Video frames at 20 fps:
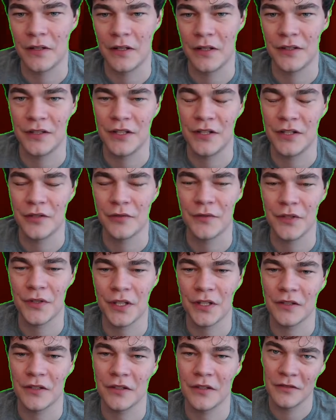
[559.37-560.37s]
the teacher was
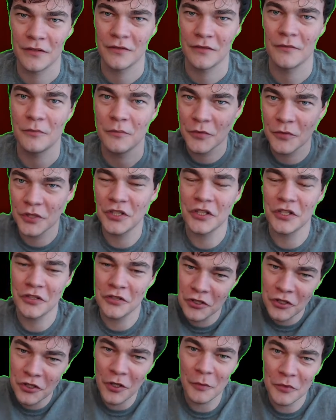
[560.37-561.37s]
like, "Get,
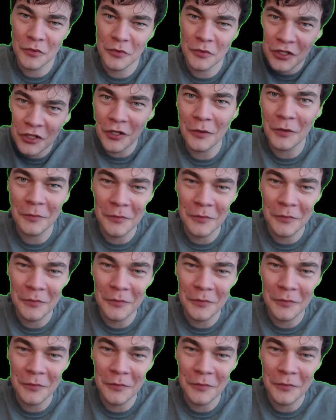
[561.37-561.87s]
get up, get up."